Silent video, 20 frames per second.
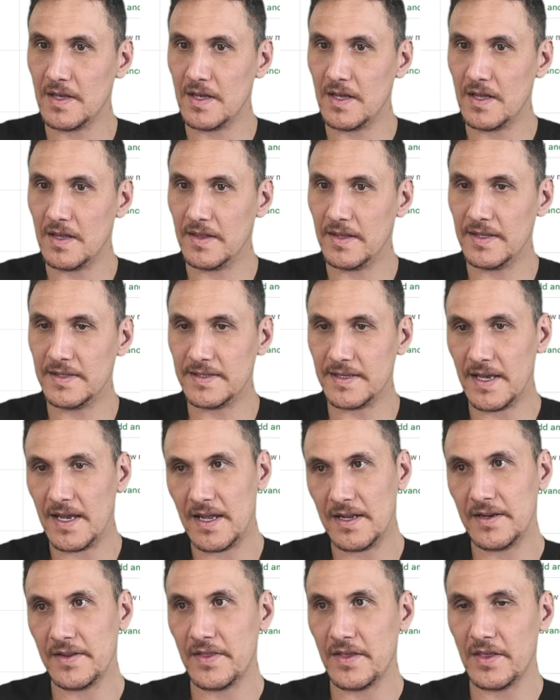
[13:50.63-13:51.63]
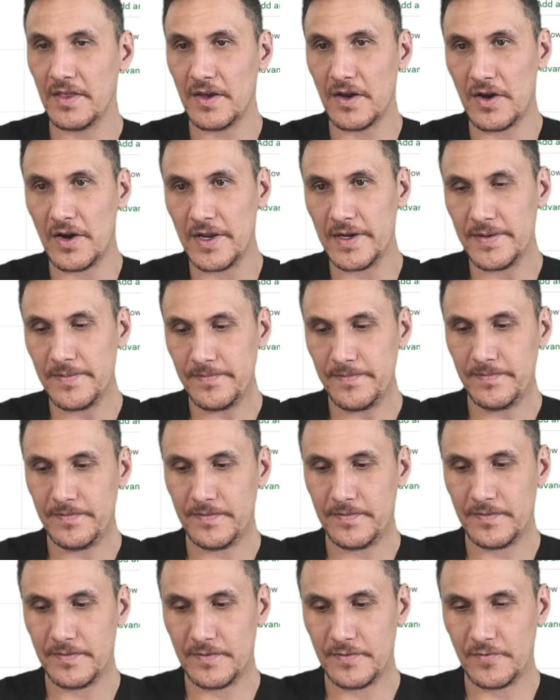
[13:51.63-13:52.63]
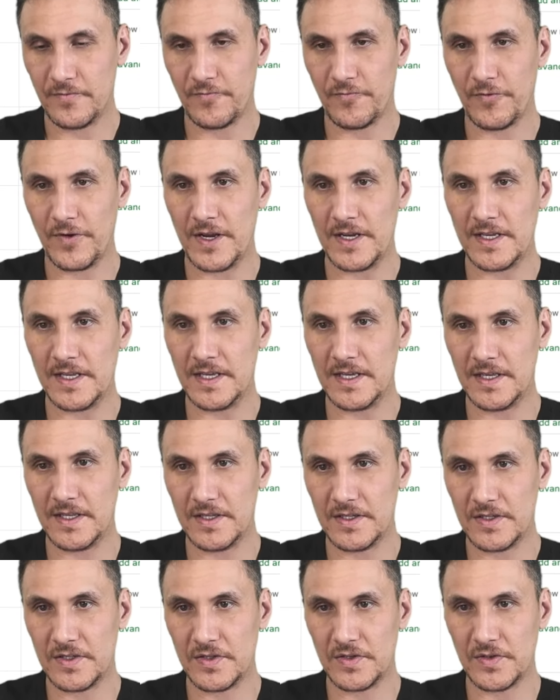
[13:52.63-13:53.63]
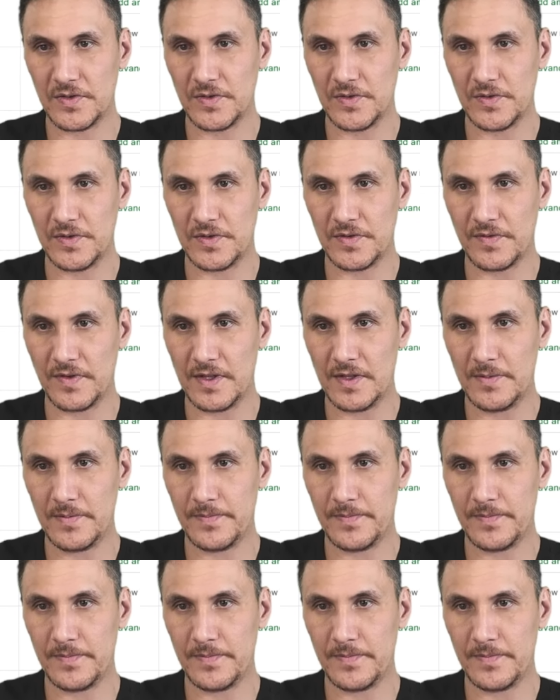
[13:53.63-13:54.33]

Let's add another item, ready to develop.